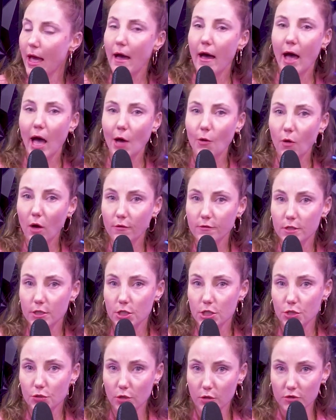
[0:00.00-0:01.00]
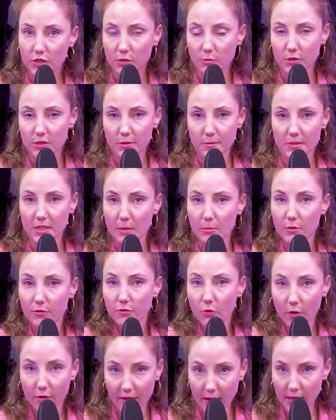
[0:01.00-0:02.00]
How often do you know someone's upset
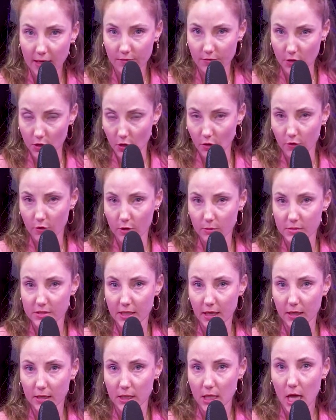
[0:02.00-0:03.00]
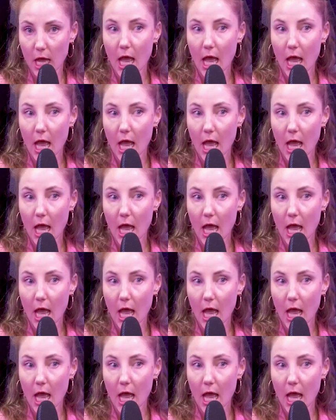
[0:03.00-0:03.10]
before they even know they're upset?